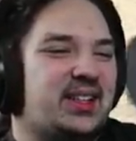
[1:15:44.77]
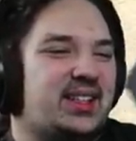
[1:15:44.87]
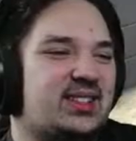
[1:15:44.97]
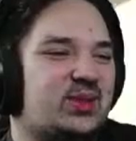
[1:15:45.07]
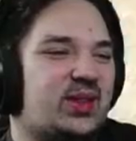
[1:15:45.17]

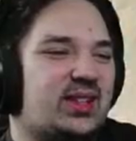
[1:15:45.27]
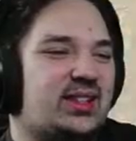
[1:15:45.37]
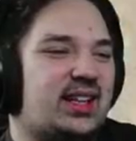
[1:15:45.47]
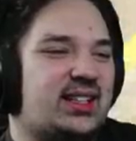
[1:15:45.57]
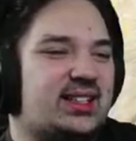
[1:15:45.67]
This is
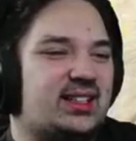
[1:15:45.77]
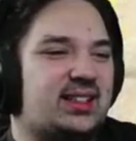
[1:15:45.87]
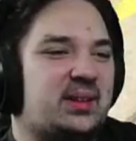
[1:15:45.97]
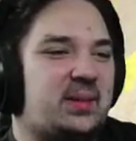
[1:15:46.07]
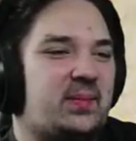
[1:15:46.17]
fantastic.
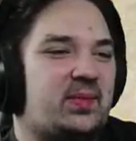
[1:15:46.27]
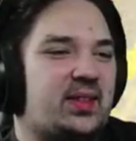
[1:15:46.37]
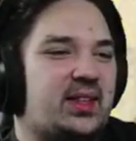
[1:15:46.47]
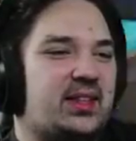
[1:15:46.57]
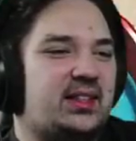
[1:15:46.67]

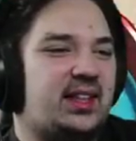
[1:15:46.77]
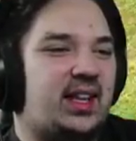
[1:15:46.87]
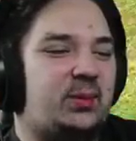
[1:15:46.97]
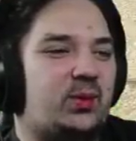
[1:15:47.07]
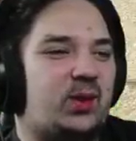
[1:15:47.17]

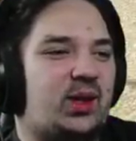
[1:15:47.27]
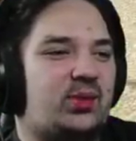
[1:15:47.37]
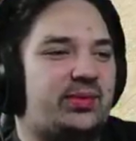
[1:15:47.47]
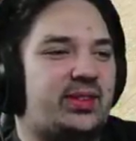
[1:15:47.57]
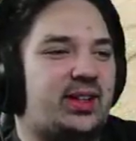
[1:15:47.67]
Damn, if
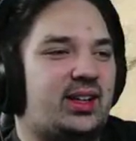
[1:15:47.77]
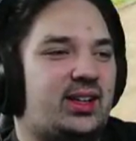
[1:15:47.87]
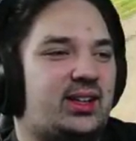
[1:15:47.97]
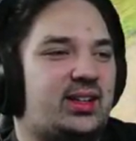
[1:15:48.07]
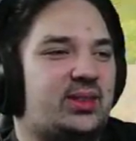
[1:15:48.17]

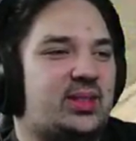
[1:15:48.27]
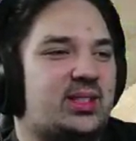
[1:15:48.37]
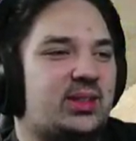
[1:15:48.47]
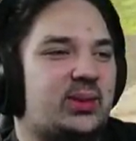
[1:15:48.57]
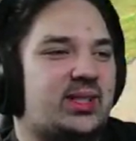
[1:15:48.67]
oh, it was
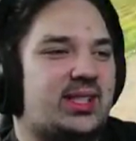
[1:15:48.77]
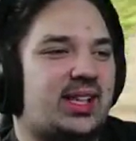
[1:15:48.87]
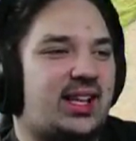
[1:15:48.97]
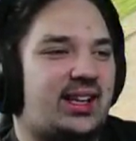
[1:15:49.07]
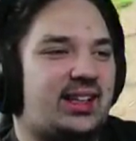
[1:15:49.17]
just Lul
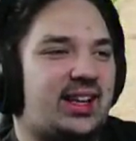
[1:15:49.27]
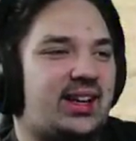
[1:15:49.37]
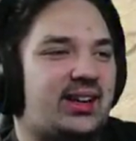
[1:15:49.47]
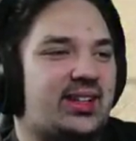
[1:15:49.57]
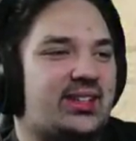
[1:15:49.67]
sliding
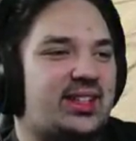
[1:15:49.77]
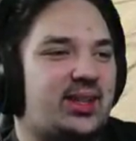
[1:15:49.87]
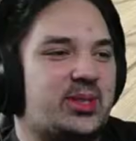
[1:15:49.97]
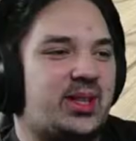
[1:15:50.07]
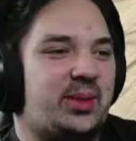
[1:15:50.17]
down and he
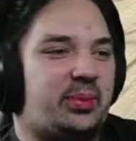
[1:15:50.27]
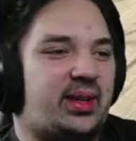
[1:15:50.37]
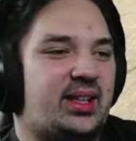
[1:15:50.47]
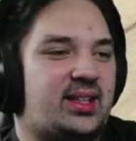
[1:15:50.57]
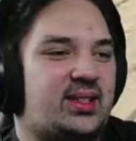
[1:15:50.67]
was on the
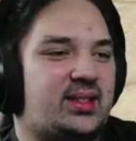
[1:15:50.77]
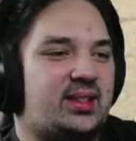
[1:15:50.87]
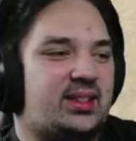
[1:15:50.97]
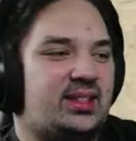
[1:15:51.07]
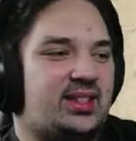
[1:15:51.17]
brakes,
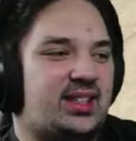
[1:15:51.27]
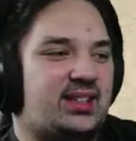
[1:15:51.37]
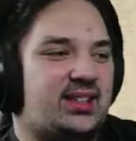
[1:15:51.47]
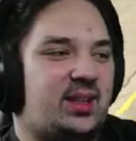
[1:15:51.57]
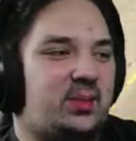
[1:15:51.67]
you just get
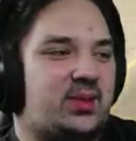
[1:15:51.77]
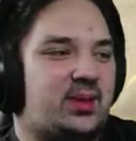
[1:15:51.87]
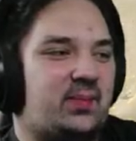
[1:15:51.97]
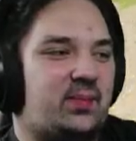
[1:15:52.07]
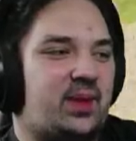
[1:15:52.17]
tipped.
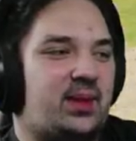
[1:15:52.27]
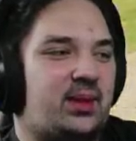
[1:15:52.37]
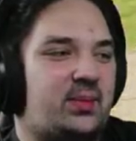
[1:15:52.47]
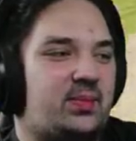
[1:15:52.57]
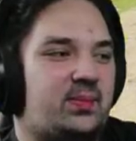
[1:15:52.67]

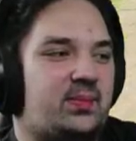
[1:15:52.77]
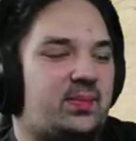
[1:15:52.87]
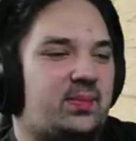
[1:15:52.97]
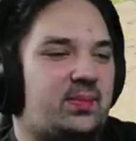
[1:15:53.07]
Hmm.